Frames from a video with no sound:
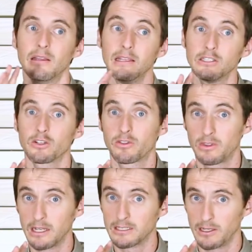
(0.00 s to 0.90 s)
These are
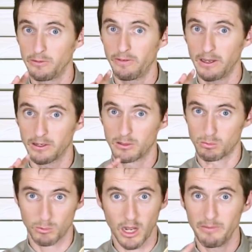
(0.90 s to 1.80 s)
things that you find
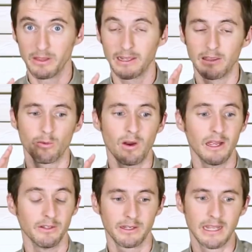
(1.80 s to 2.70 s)
commonly in the
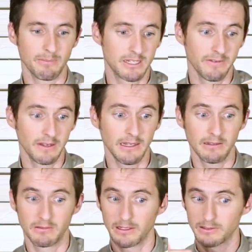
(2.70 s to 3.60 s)
wild. In
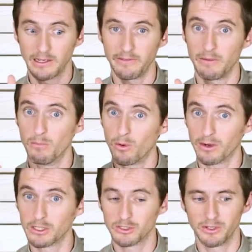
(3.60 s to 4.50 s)
captivity, things get even
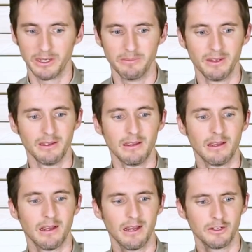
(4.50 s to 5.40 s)
more extreme.
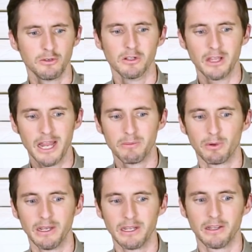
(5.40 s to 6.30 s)
Due to line
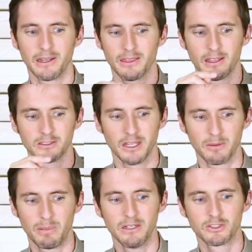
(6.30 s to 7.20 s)
breeding, you get things
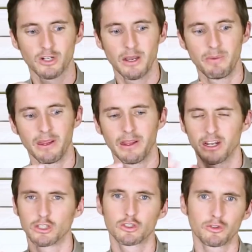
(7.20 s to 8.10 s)
like pinstriping
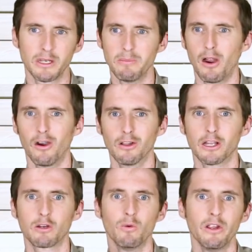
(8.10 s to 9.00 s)
and extreme
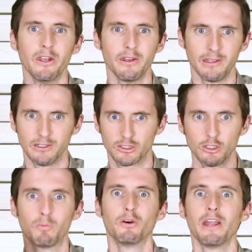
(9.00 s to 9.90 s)
harlequin and these
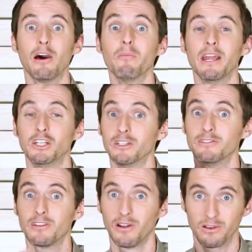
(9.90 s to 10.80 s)
super
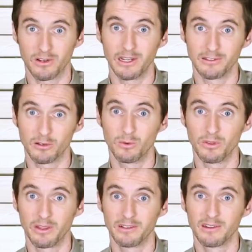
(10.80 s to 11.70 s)
Dalmatians and all kinds of
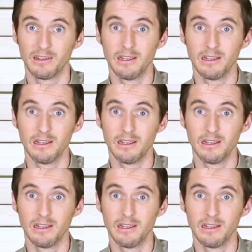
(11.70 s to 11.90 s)
cool things.